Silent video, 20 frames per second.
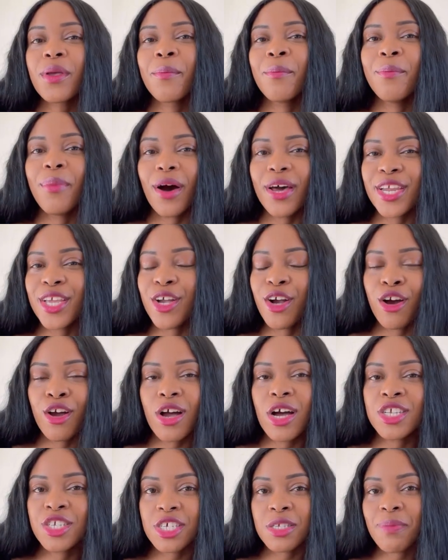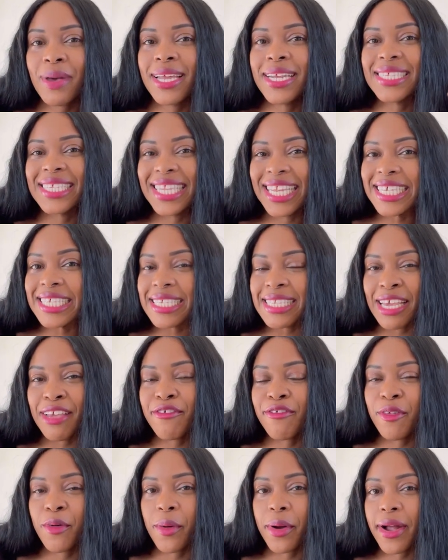body, your unconscious mind is listening
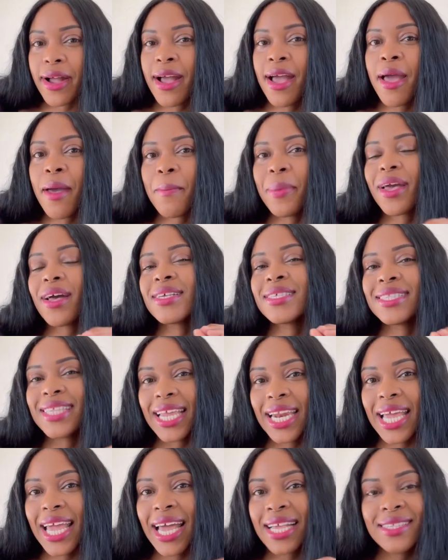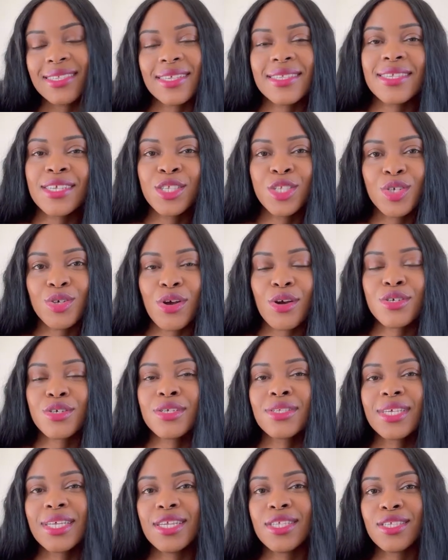for, because then it gets its
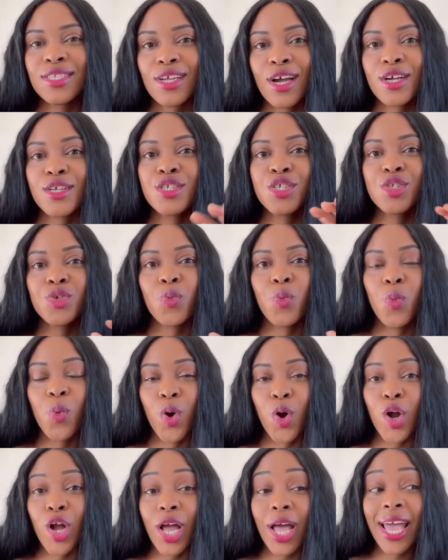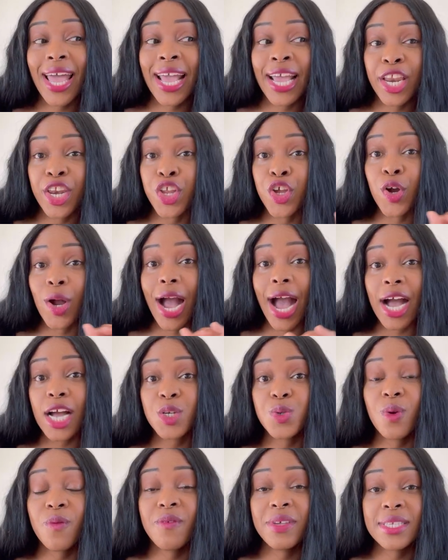instructions and it starts to work in your
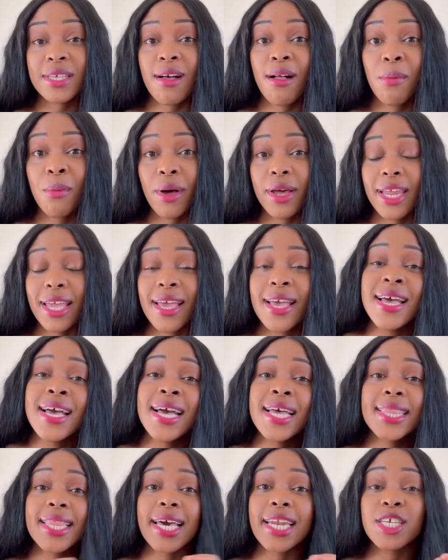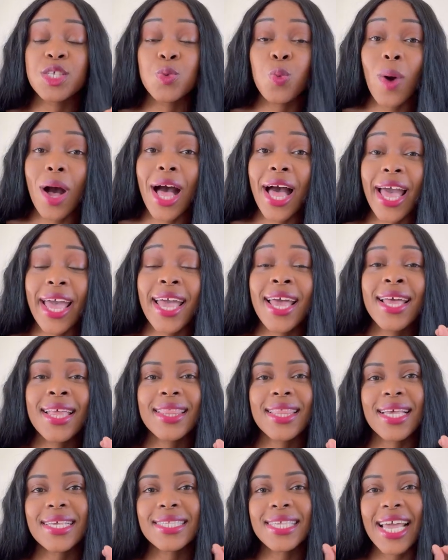actual physical body. That is why
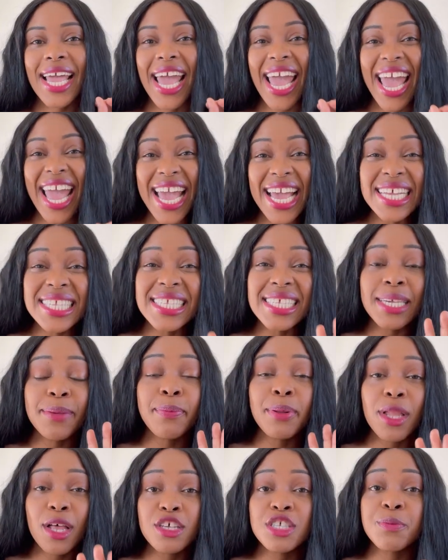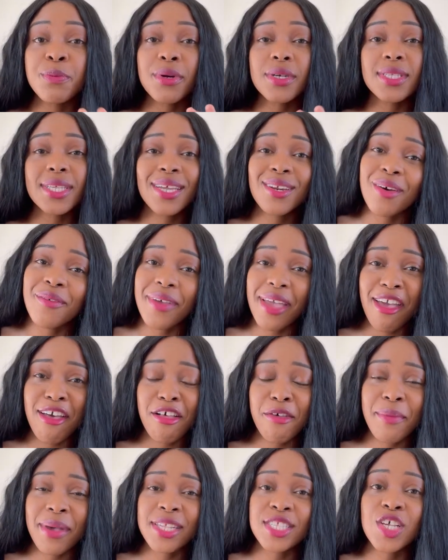they say 80%+ of
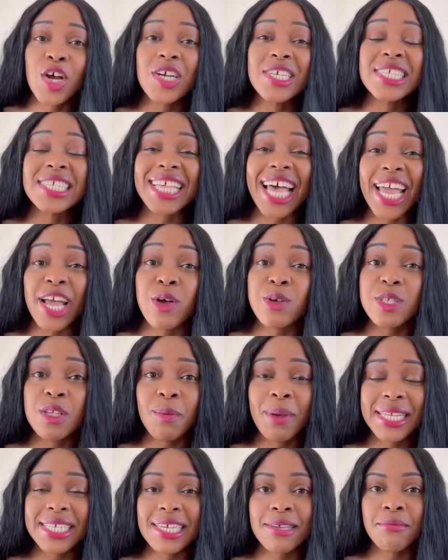ailments are psychosomatic,